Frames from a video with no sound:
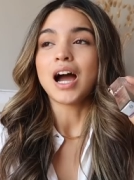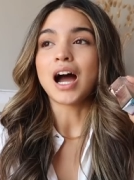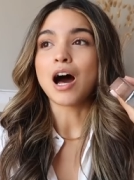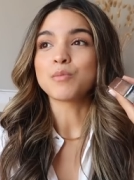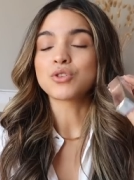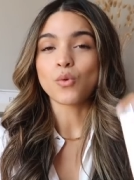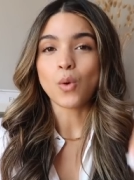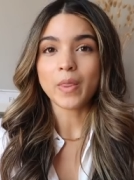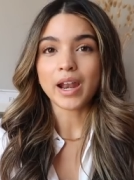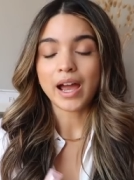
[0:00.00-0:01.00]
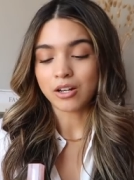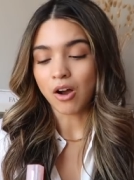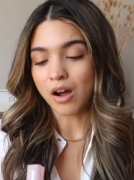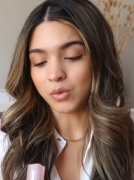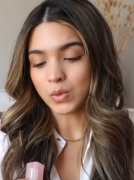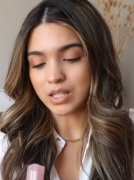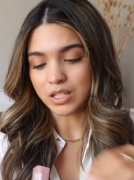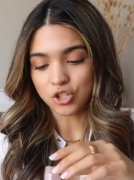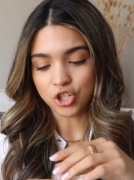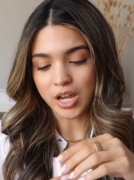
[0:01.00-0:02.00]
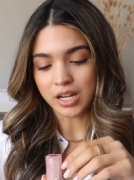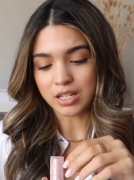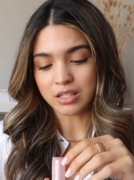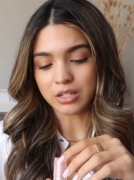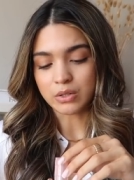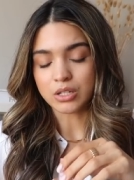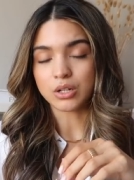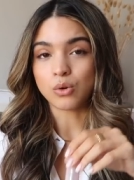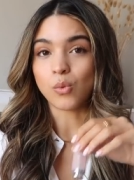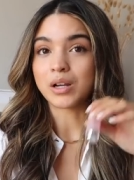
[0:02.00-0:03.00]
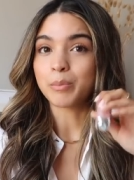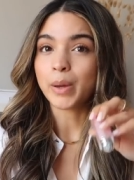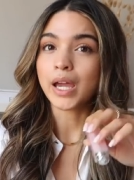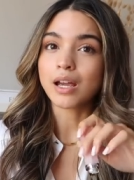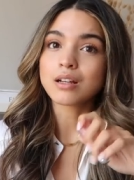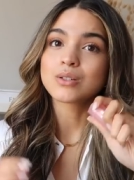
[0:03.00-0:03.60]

Um, so the one that I had gotten was in shade 001 pink.